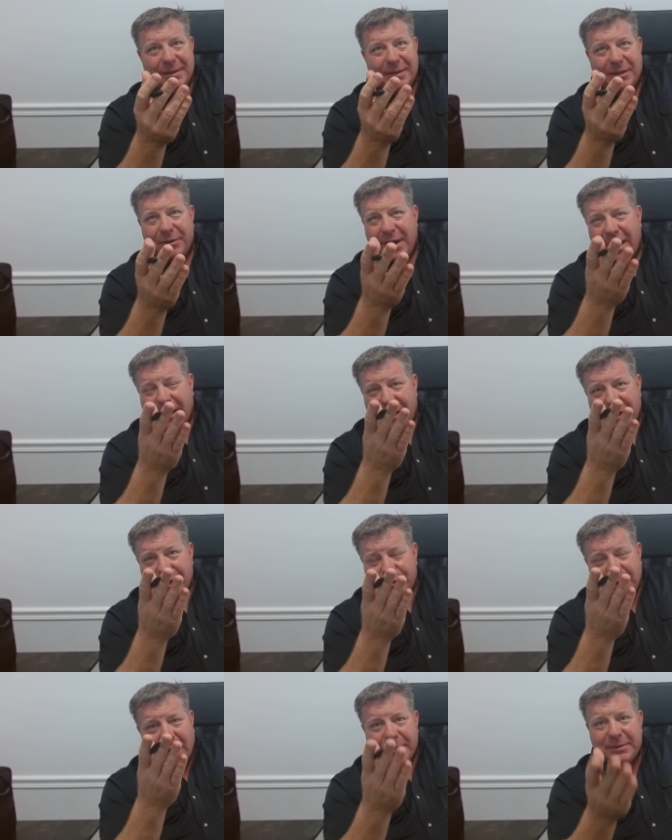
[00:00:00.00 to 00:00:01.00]
they're not going to
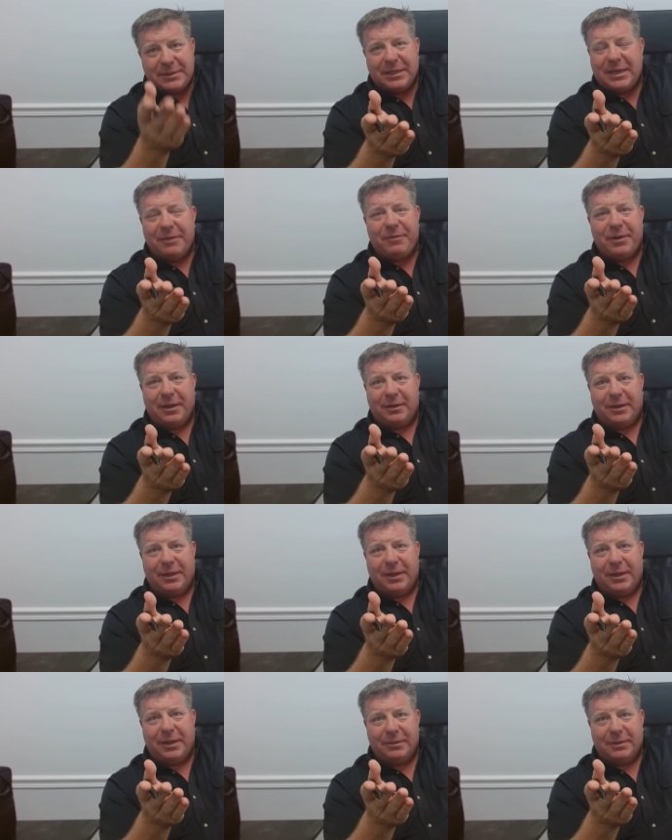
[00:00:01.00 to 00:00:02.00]
drop significantly.
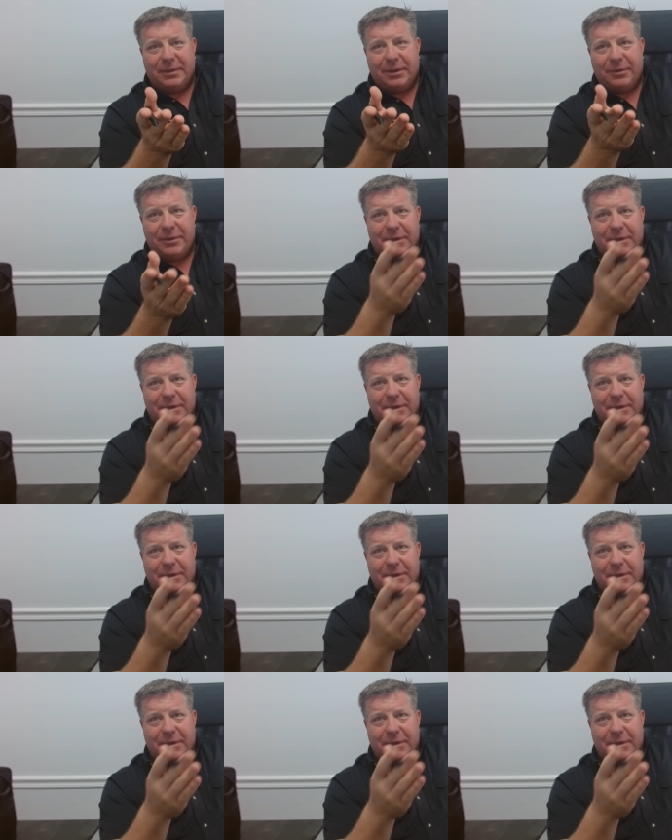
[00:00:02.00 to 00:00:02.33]
there,